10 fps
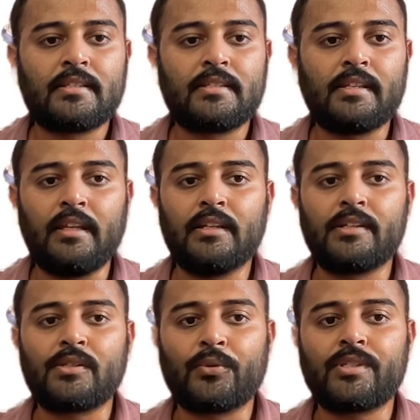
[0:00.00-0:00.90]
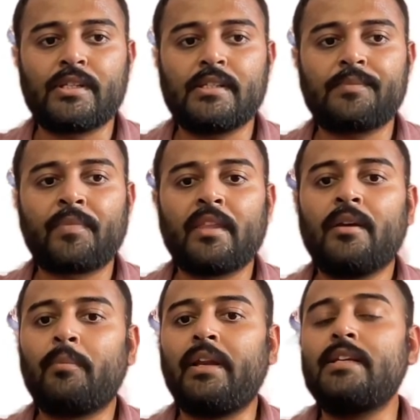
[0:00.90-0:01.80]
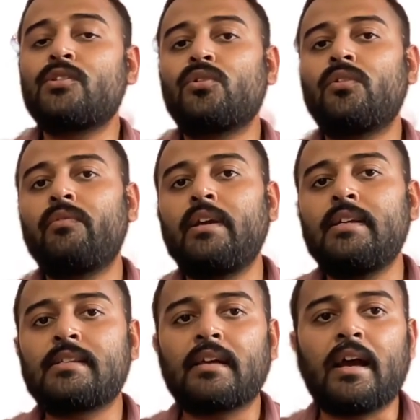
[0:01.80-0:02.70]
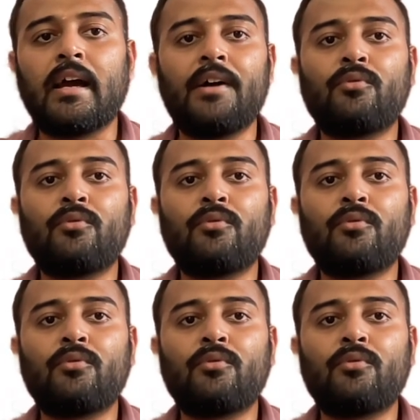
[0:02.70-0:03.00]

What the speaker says: see the resources. Please note we have